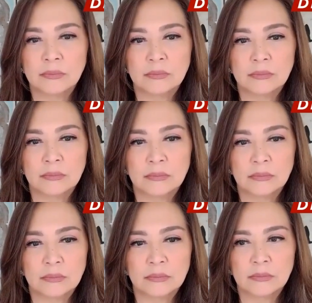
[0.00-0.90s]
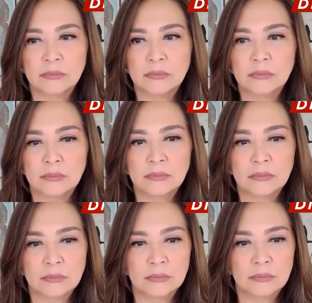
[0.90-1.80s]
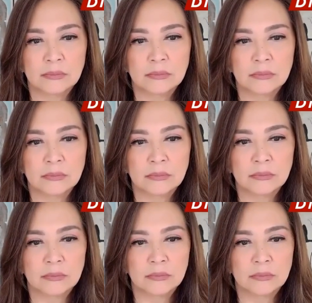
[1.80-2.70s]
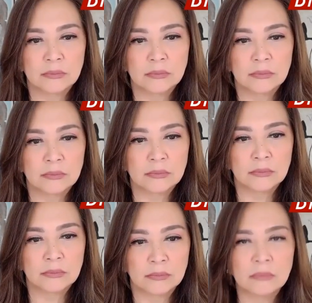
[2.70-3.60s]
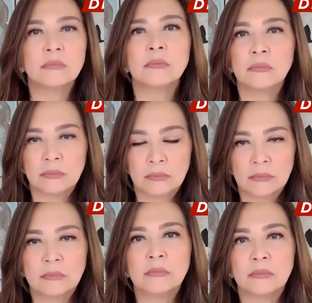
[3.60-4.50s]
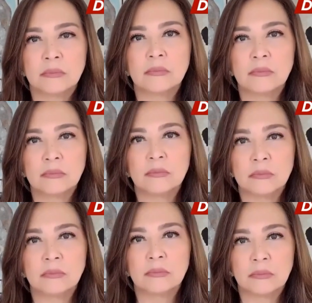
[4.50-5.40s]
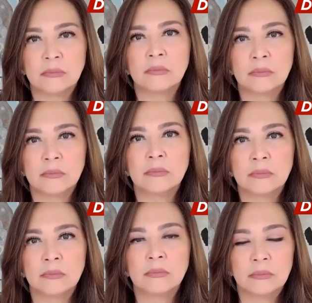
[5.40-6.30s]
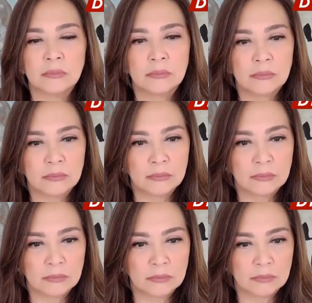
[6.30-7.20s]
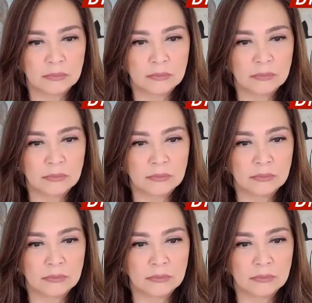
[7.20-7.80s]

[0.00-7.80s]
[no speech]